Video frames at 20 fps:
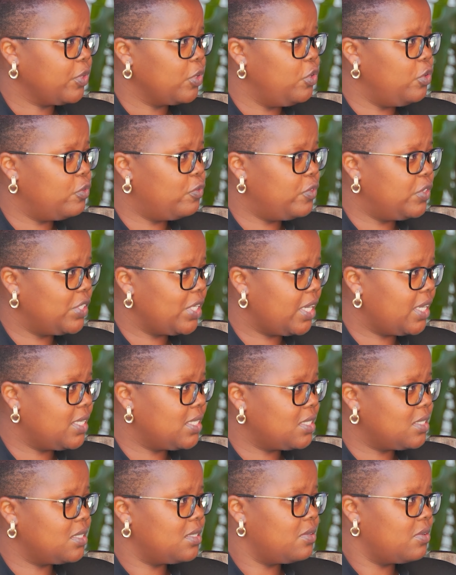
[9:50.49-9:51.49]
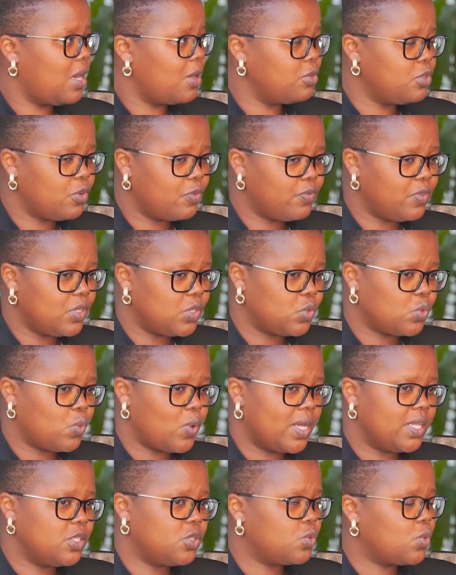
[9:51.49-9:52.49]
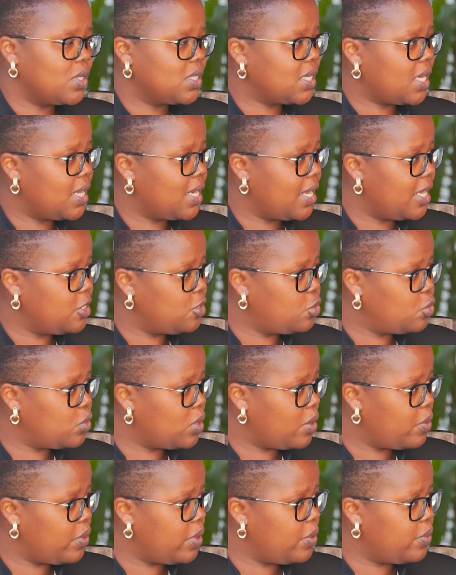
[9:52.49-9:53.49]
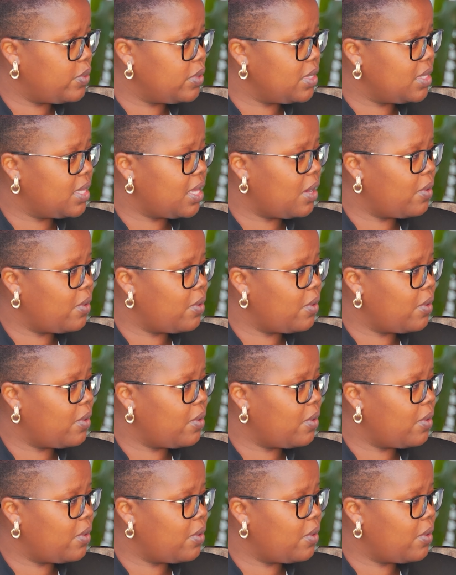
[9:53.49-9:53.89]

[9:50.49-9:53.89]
You've checked out of these wants, what can I do away with?